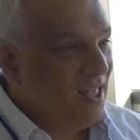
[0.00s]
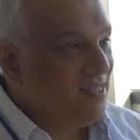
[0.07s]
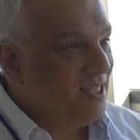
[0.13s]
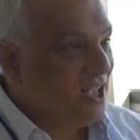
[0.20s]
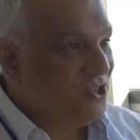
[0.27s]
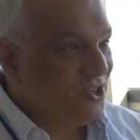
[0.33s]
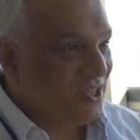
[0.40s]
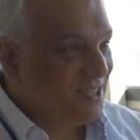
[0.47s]

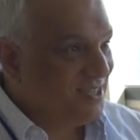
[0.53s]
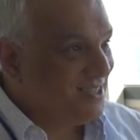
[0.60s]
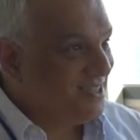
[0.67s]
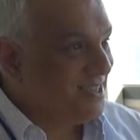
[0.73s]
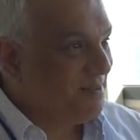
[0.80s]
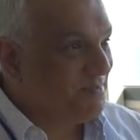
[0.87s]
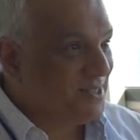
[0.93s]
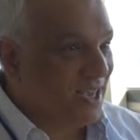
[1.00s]
that just
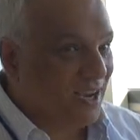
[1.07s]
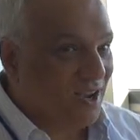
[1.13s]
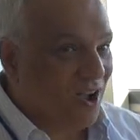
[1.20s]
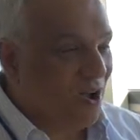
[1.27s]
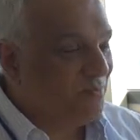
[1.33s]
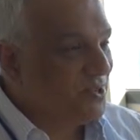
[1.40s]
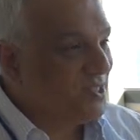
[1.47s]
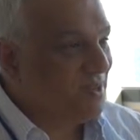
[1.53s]
seems like
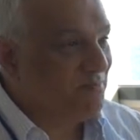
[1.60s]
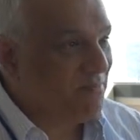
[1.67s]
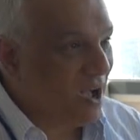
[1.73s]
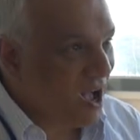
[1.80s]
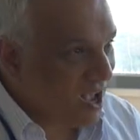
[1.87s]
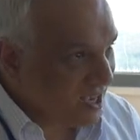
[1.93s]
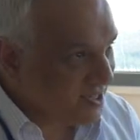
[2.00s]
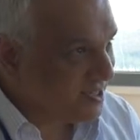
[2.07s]
almost
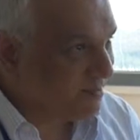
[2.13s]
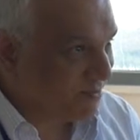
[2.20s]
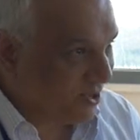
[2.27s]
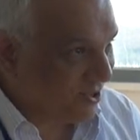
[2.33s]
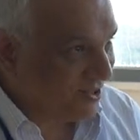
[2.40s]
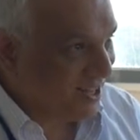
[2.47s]
impossible.